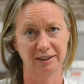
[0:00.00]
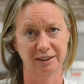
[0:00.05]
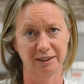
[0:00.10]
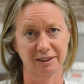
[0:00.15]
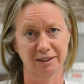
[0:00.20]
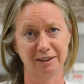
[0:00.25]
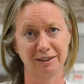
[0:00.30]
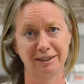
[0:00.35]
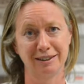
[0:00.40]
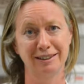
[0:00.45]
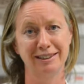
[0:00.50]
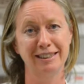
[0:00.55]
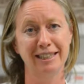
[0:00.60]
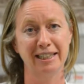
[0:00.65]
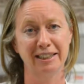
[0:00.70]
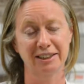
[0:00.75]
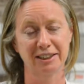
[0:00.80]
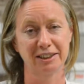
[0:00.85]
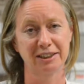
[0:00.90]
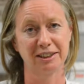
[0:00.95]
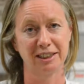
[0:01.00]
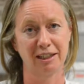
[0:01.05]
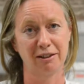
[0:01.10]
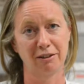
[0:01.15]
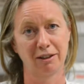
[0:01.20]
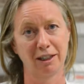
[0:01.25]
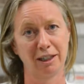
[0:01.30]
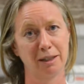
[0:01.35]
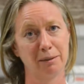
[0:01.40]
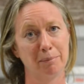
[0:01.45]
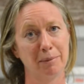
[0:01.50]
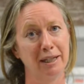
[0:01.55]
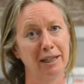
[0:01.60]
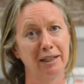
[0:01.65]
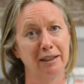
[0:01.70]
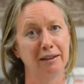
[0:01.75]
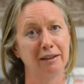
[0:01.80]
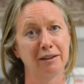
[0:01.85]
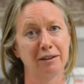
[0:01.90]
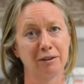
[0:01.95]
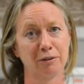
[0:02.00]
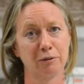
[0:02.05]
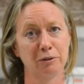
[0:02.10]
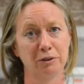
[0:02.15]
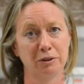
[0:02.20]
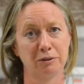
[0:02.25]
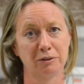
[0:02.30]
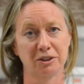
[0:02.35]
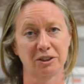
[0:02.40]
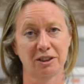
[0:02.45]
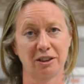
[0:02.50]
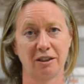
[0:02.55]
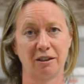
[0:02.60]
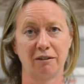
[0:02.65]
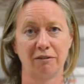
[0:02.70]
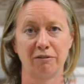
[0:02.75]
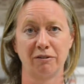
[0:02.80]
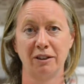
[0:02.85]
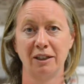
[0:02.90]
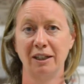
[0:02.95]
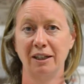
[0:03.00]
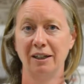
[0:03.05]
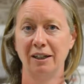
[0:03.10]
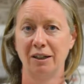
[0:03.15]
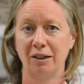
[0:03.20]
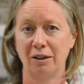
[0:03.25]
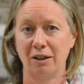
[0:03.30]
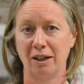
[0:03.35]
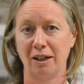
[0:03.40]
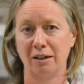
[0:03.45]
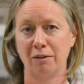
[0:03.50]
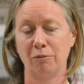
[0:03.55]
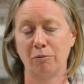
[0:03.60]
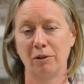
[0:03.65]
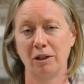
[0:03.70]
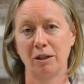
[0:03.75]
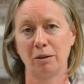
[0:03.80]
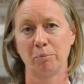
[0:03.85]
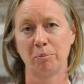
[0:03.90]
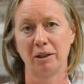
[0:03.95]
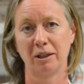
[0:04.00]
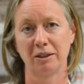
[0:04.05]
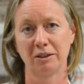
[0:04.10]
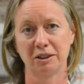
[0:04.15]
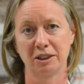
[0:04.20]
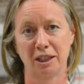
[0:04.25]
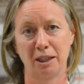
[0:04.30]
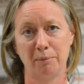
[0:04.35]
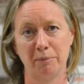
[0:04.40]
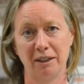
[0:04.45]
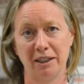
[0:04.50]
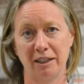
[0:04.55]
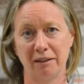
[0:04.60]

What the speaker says: It doesn't necessarily mean that all your staff work part-time